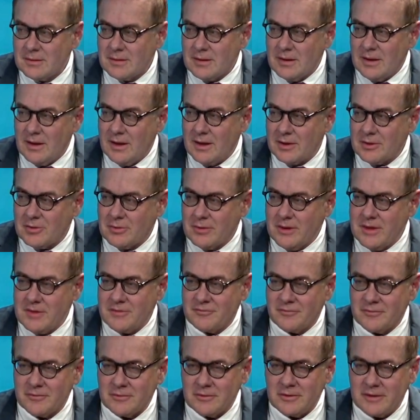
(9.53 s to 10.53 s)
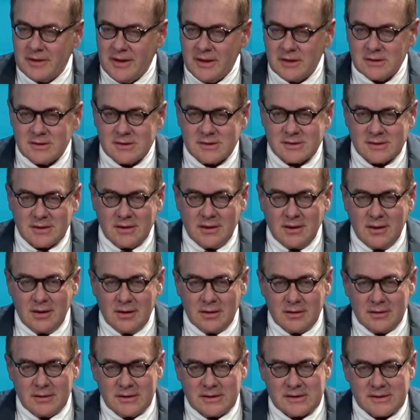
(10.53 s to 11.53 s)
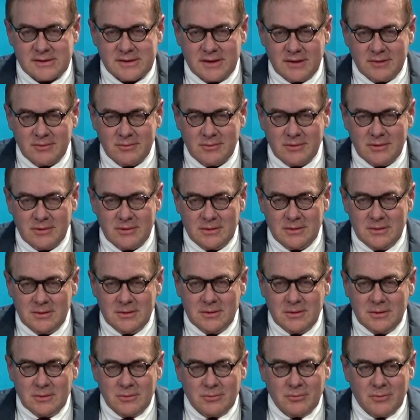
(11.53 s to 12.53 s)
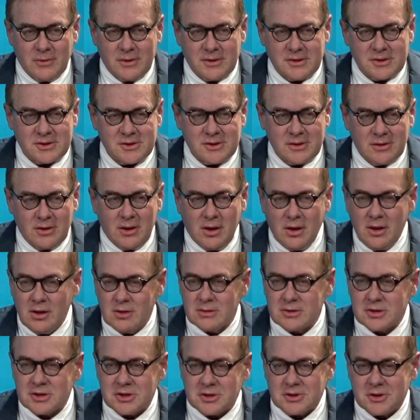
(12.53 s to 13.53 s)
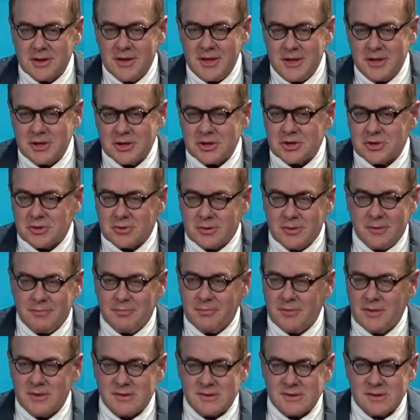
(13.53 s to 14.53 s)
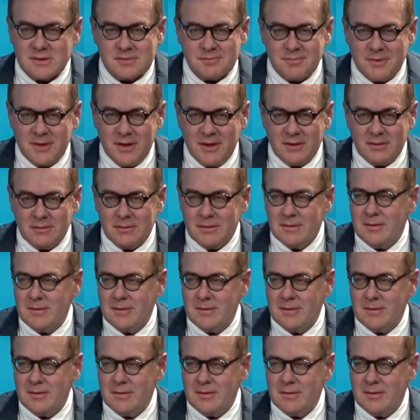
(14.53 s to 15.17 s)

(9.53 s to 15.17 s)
uh, Grateful Dead song that said, "What a long, strange trip this has been."